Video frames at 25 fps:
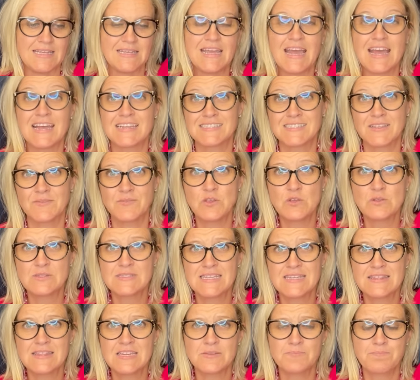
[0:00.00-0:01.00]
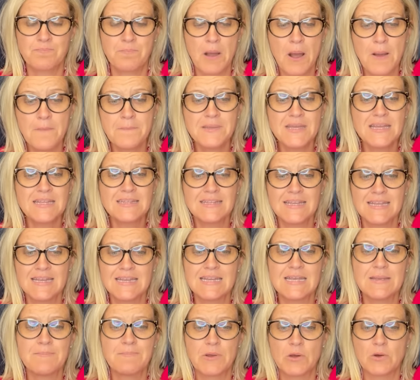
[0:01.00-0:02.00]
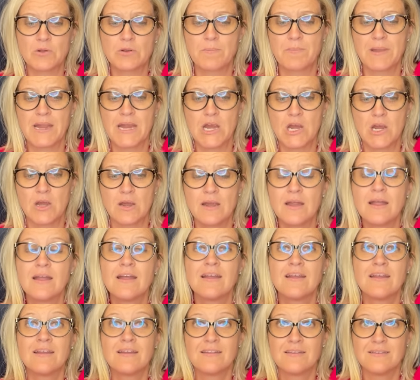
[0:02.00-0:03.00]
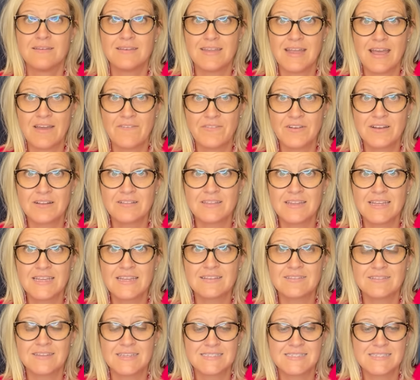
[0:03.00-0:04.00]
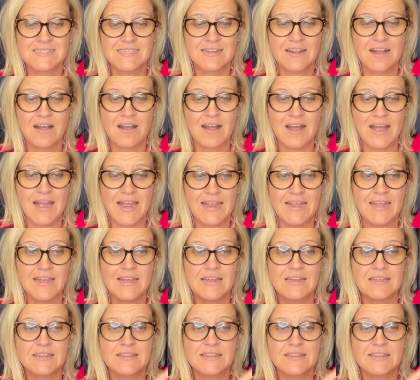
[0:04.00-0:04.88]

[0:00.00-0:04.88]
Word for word: Yes, if you see the Pumpkin Kitty Build-A-Bear, definitely listed high.